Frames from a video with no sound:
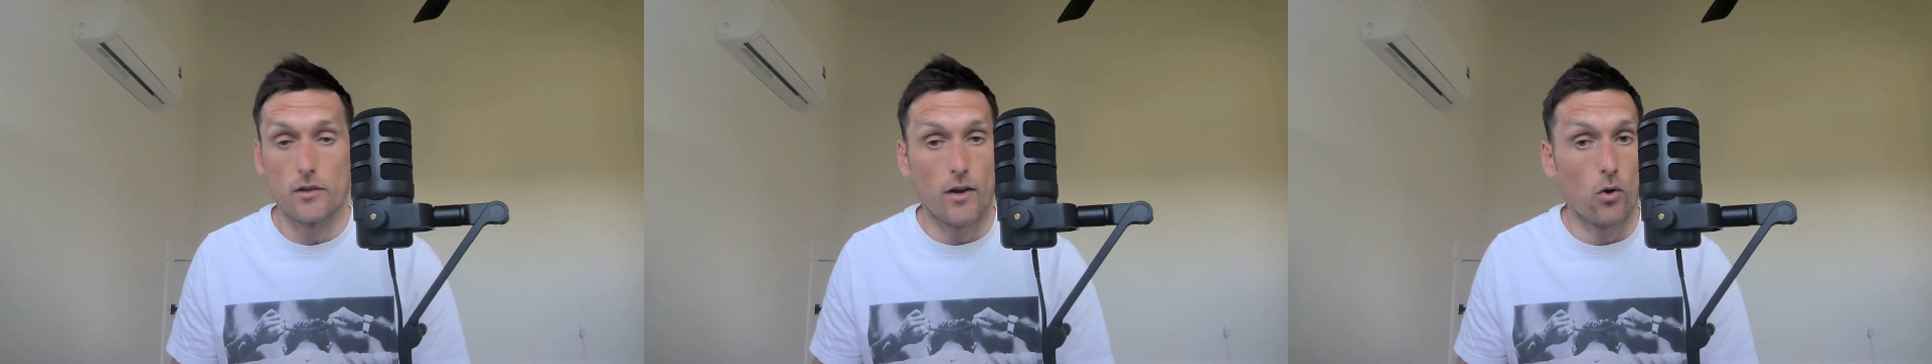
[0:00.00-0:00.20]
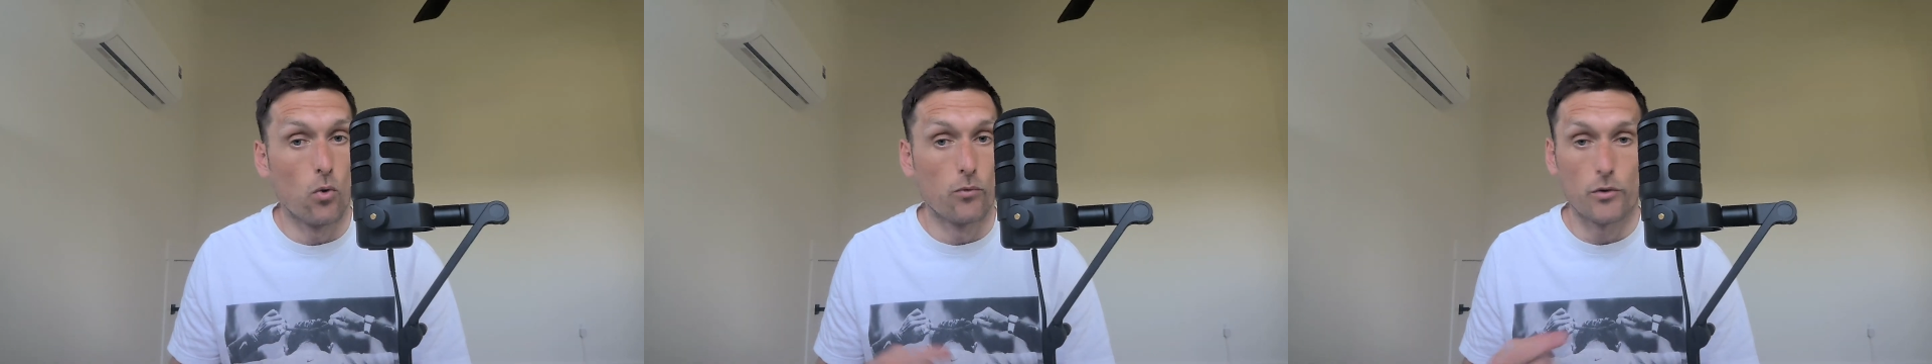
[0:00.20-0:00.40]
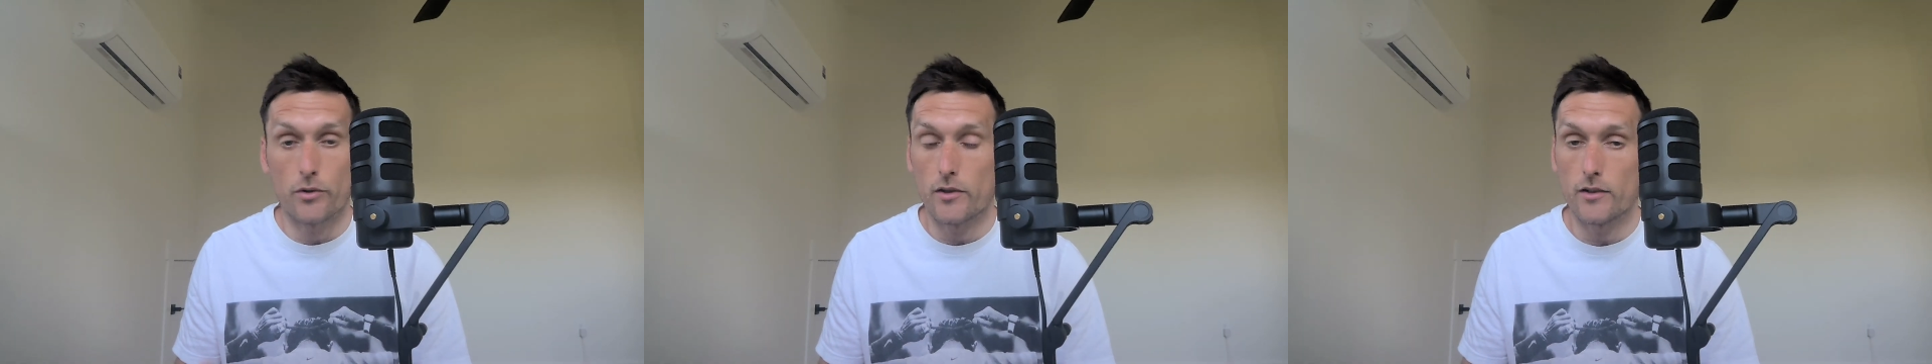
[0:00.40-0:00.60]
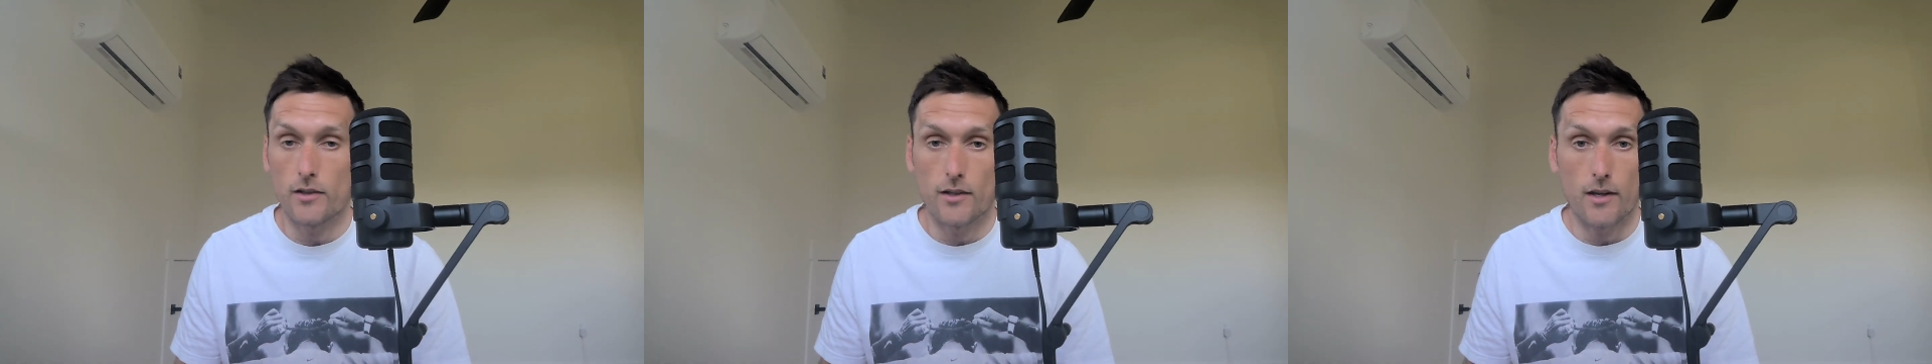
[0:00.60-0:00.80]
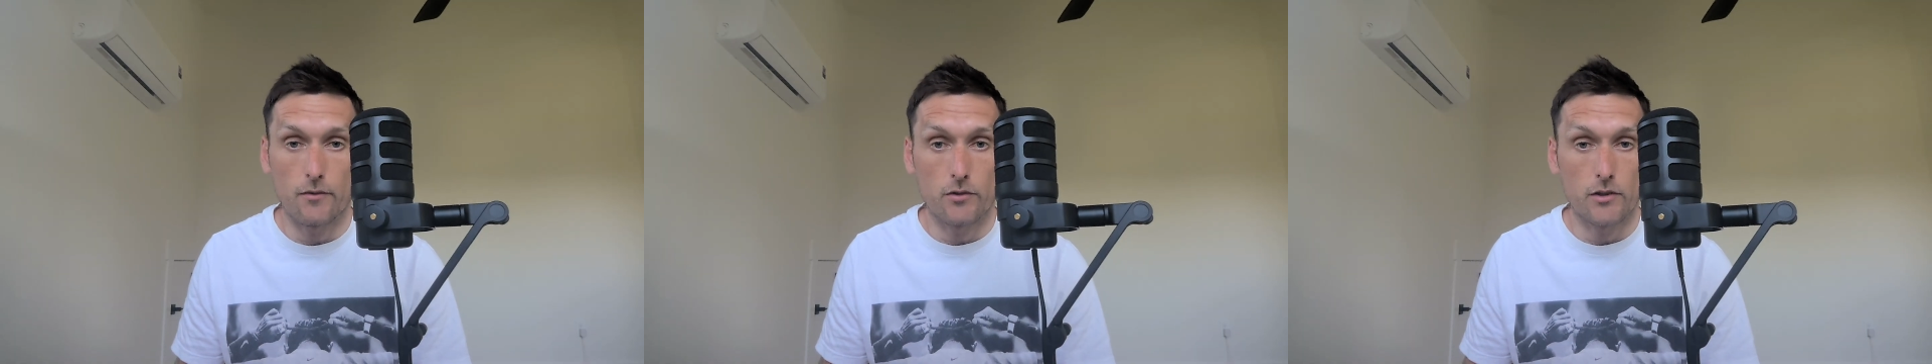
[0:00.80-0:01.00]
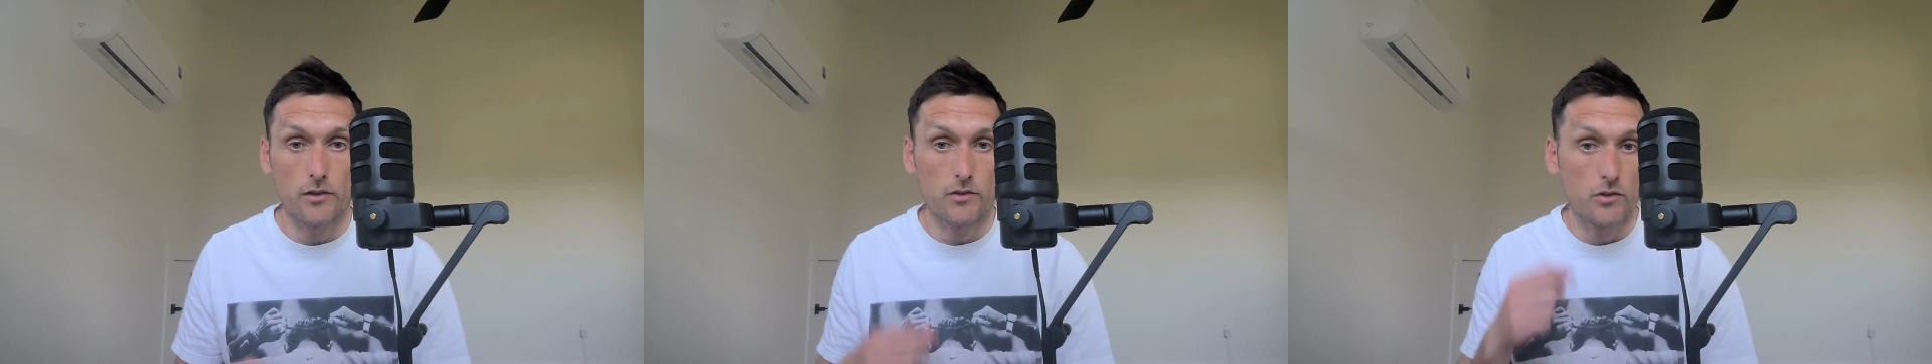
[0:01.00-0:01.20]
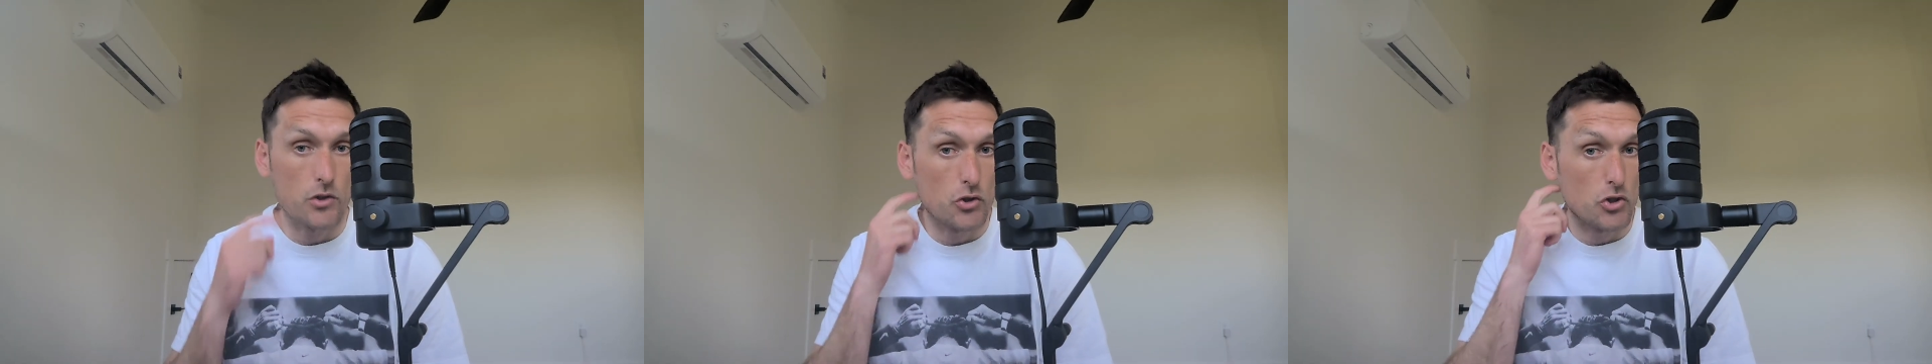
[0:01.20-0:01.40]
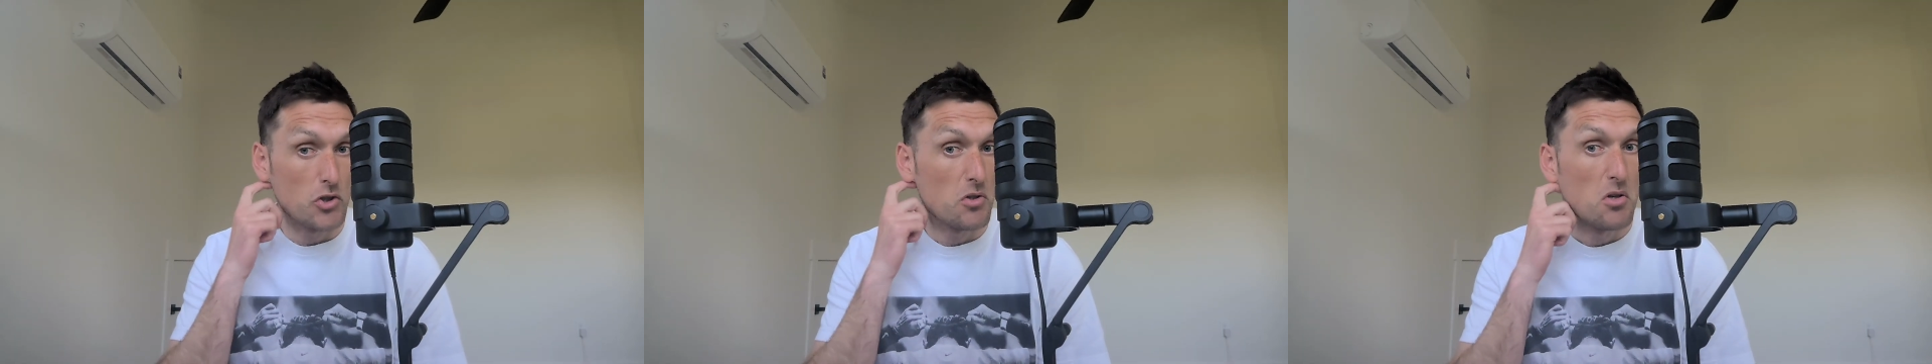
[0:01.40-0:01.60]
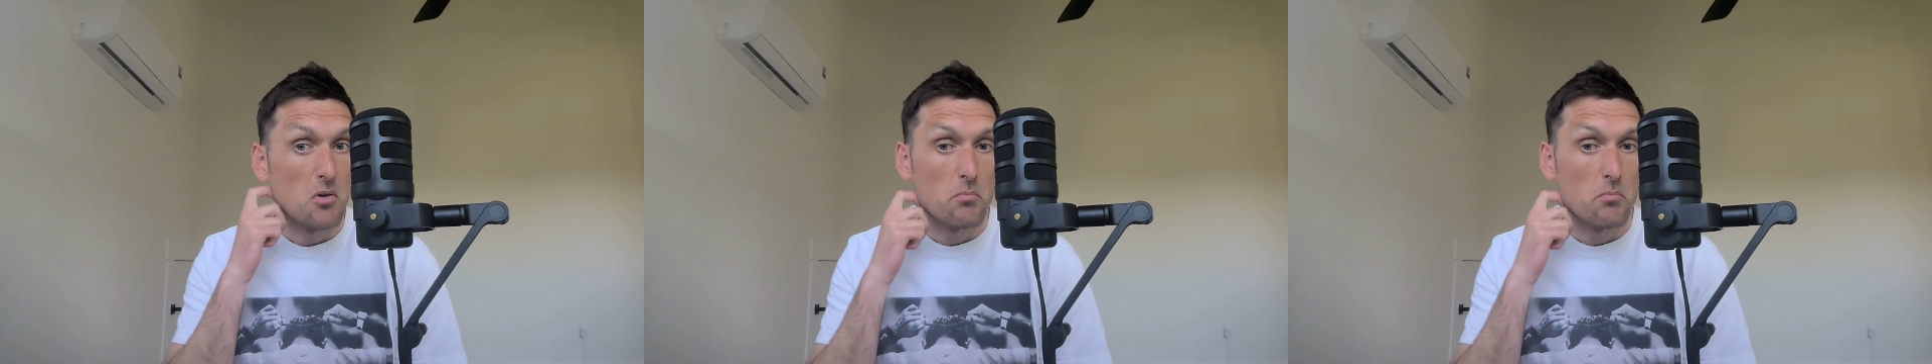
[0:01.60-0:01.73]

overthinking every decision,